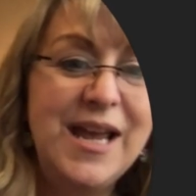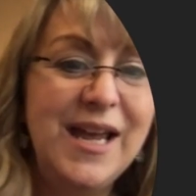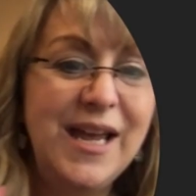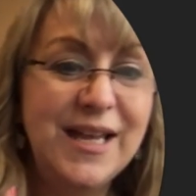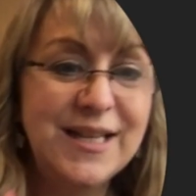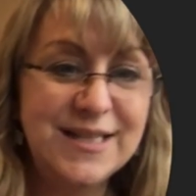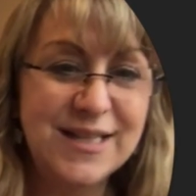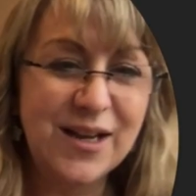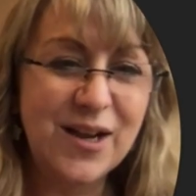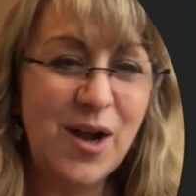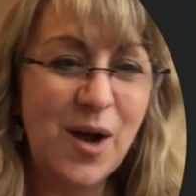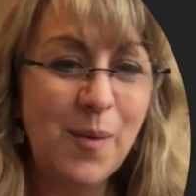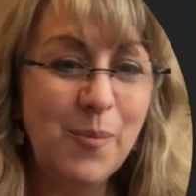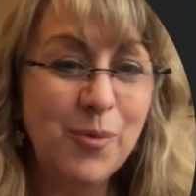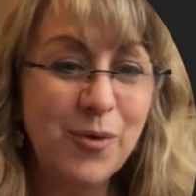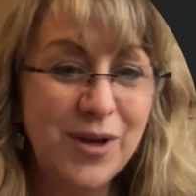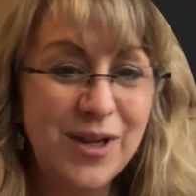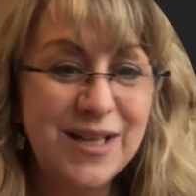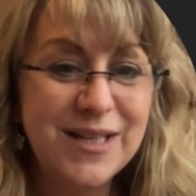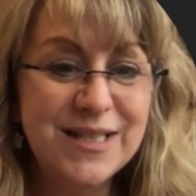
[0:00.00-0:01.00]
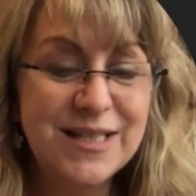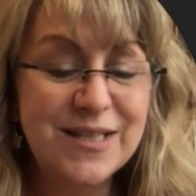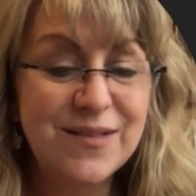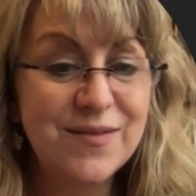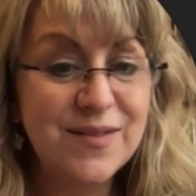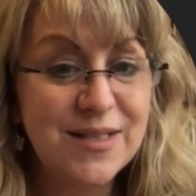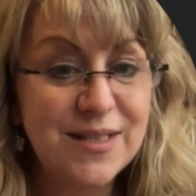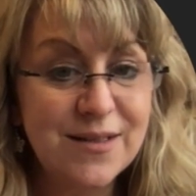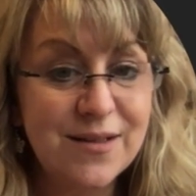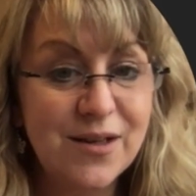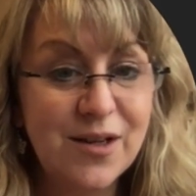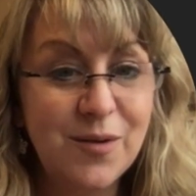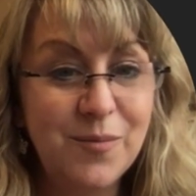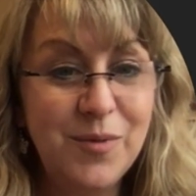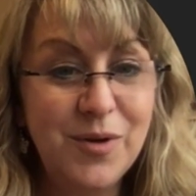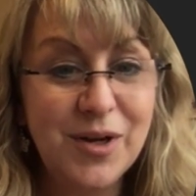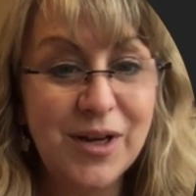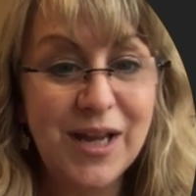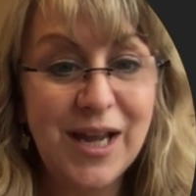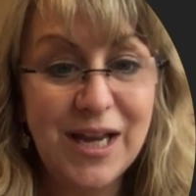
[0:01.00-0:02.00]
It's a comprehensive
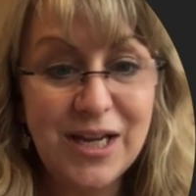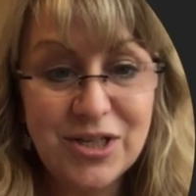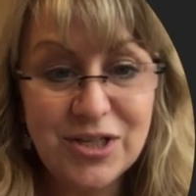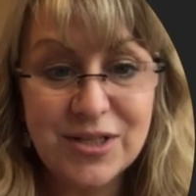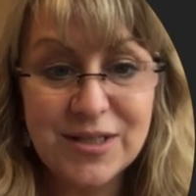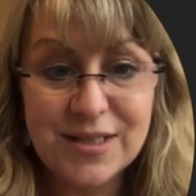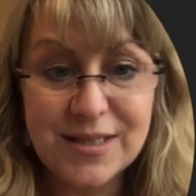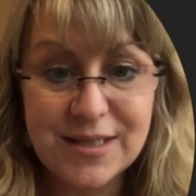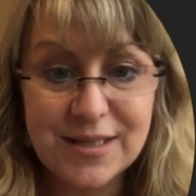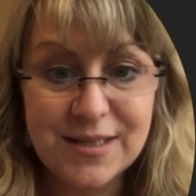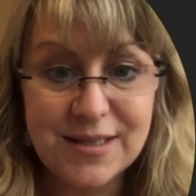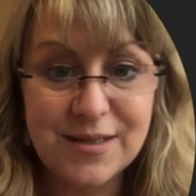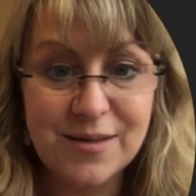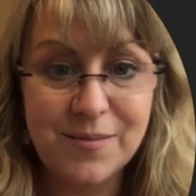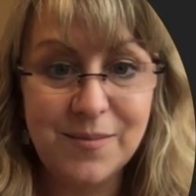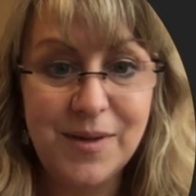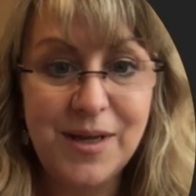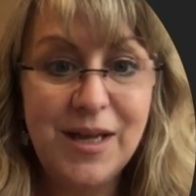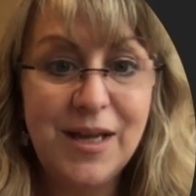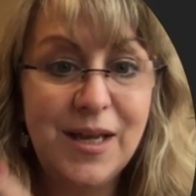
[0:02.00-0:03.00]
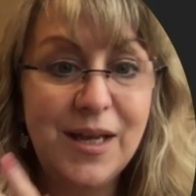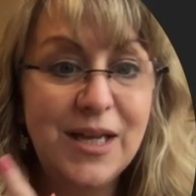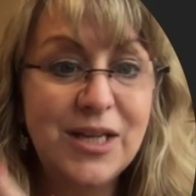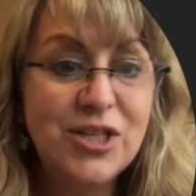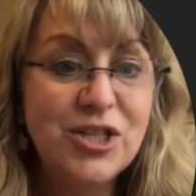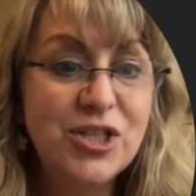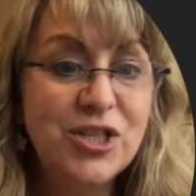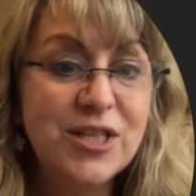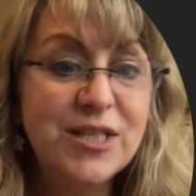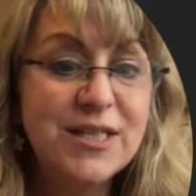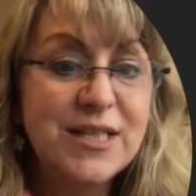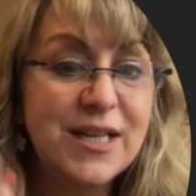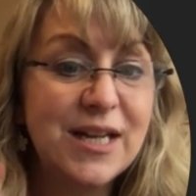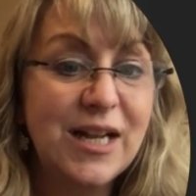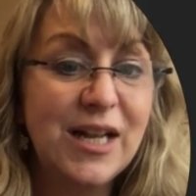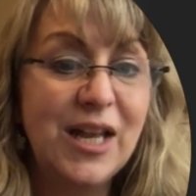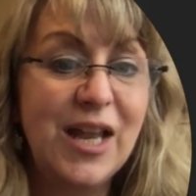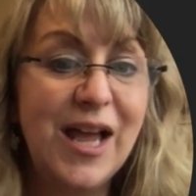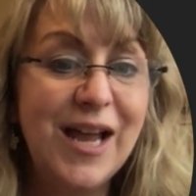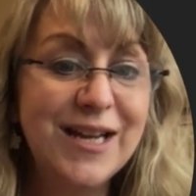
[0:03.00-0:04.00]
communication system. It's just in a
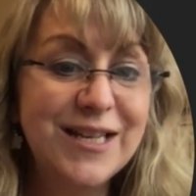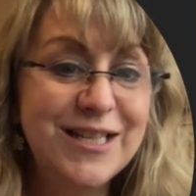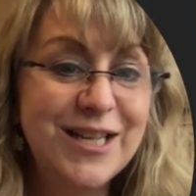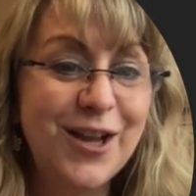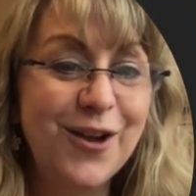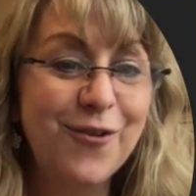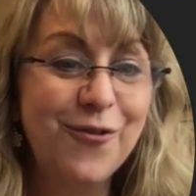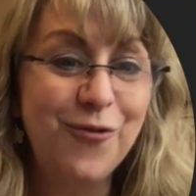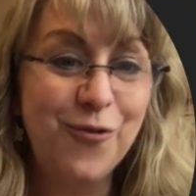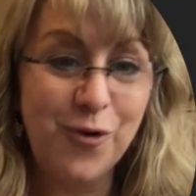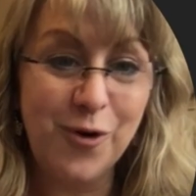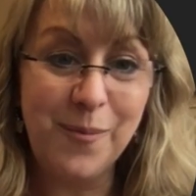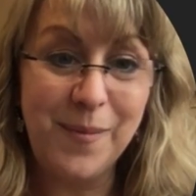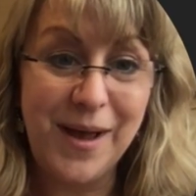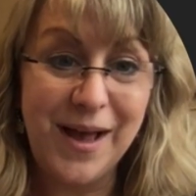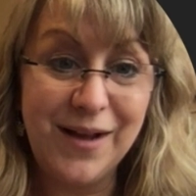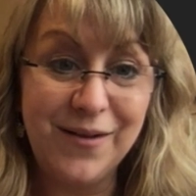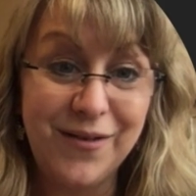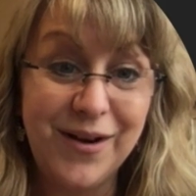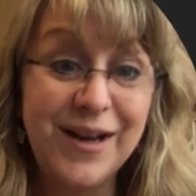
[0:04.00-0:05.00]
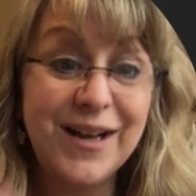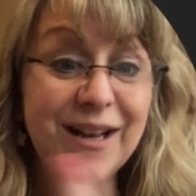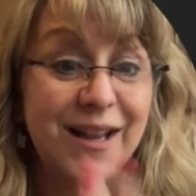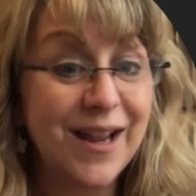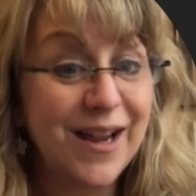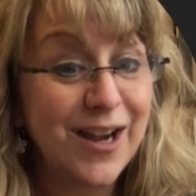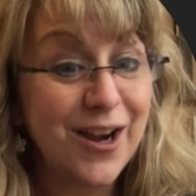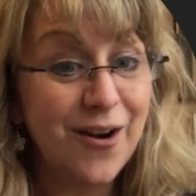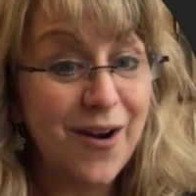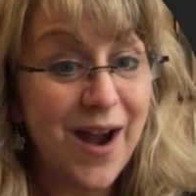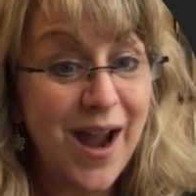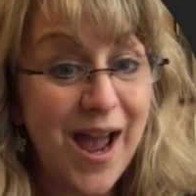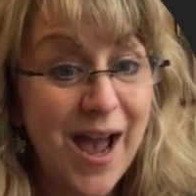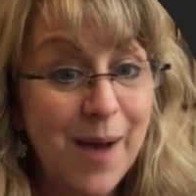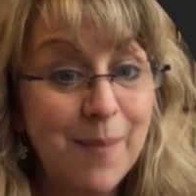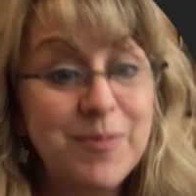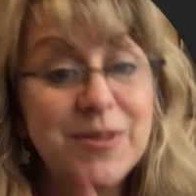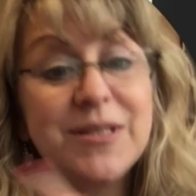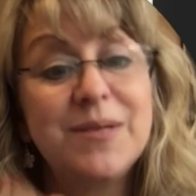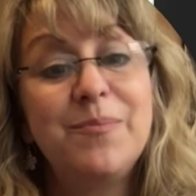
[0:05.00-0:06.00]
light tech format, right? Like our
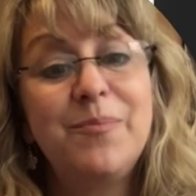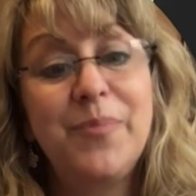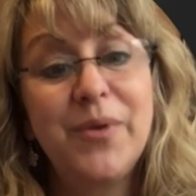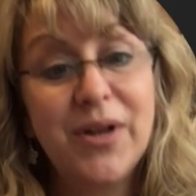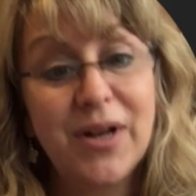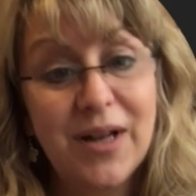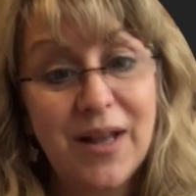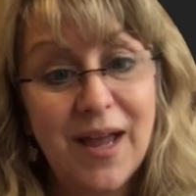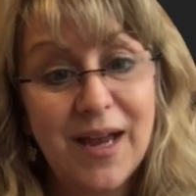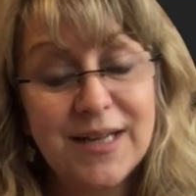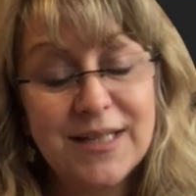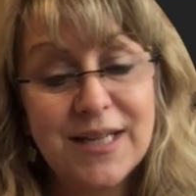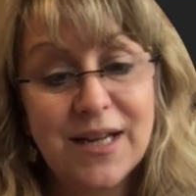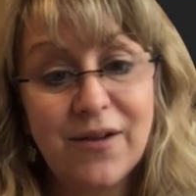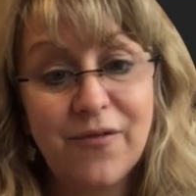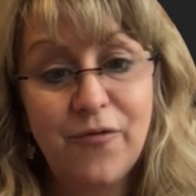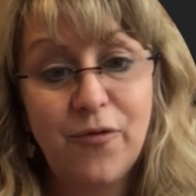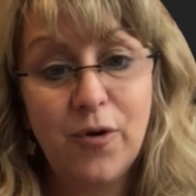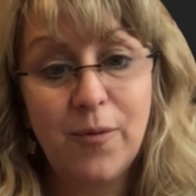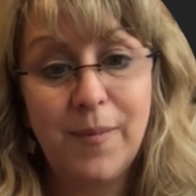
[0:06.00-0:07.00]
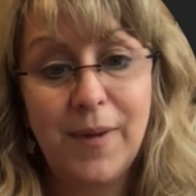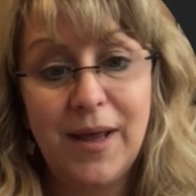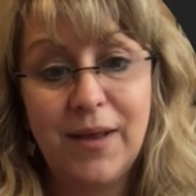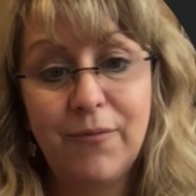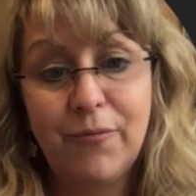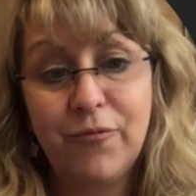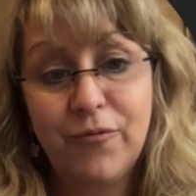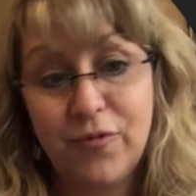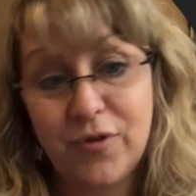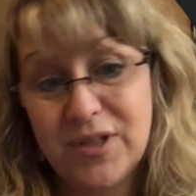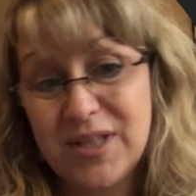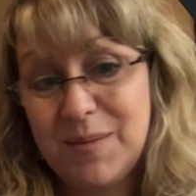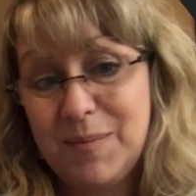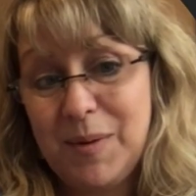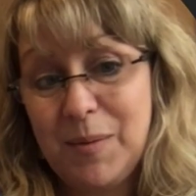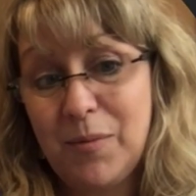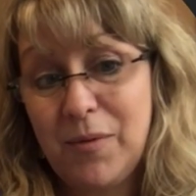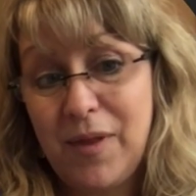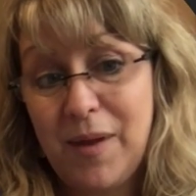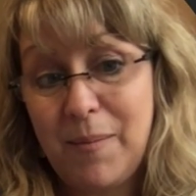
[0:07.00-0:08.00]
apps, but a light tech format. For some
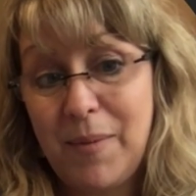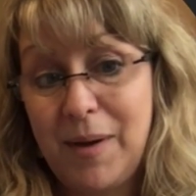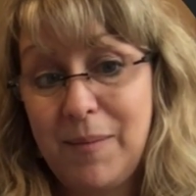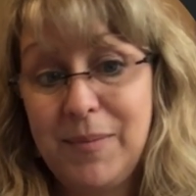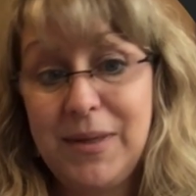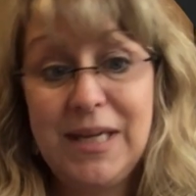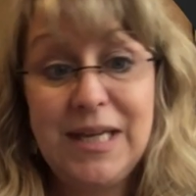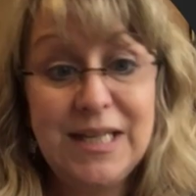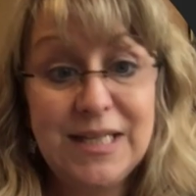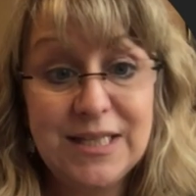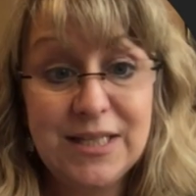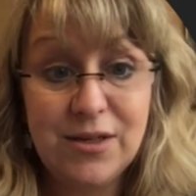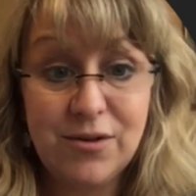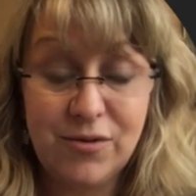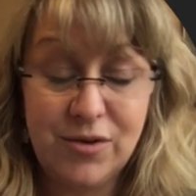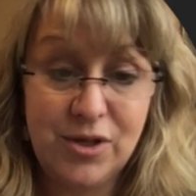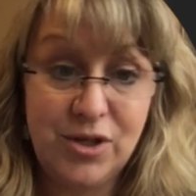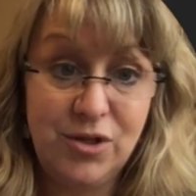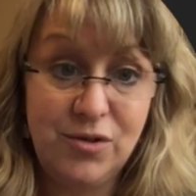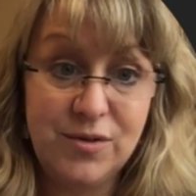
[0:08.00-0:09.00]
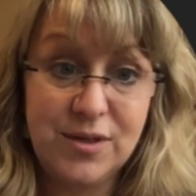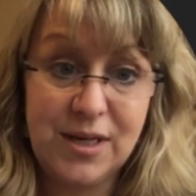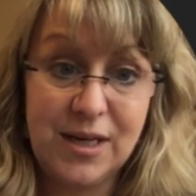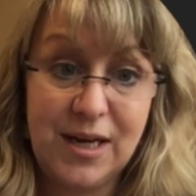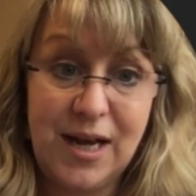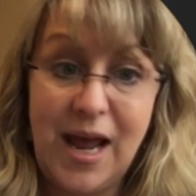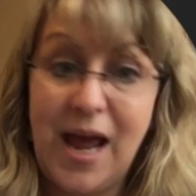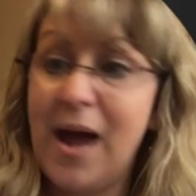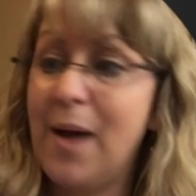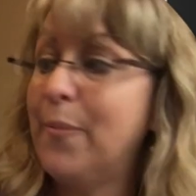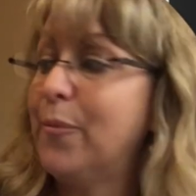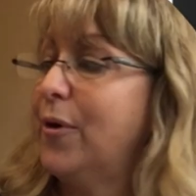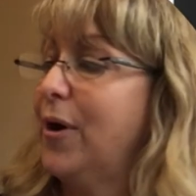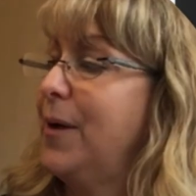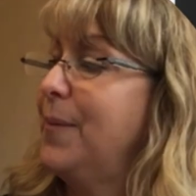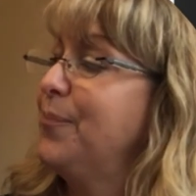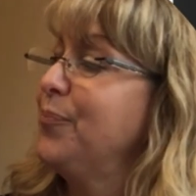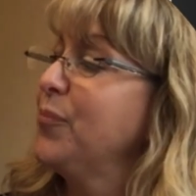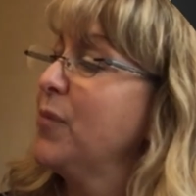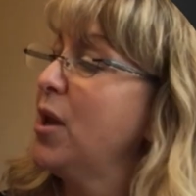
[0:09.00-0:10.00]
people that might be easier than using an app, right?